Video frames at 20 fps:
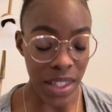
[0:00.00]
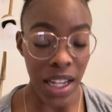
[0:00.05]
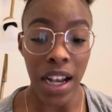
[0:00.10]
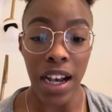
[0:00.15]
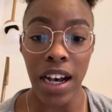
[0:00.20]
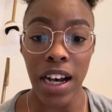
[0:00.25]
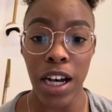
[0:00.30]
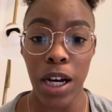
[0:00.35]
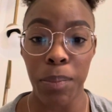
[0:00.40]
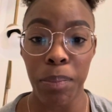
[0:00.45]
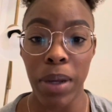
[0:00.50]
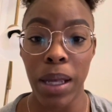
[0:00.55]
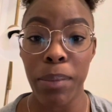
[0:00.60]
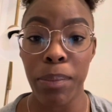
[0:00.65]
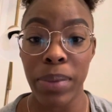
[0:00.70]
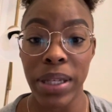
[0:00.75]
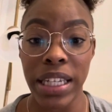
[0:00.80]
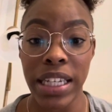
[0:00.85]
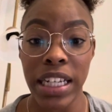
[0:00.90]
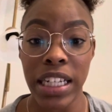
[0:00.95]
um,
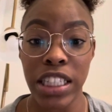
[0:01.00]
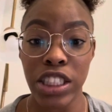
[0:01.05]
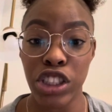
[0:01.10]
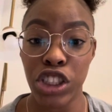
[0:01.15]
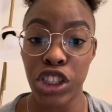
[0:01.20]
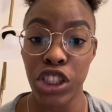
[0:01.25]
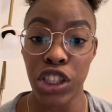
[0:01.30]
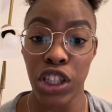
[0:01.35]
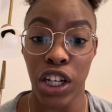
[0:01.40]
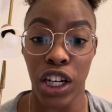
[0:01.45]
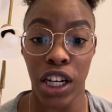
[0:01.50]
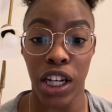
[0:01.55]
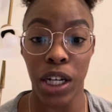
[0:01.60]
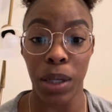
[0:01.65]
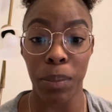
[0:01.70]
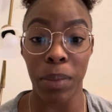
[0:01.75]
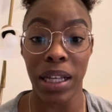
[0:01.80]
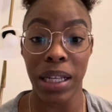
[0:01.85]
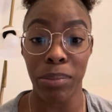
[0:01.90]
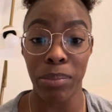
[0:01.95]
because you um,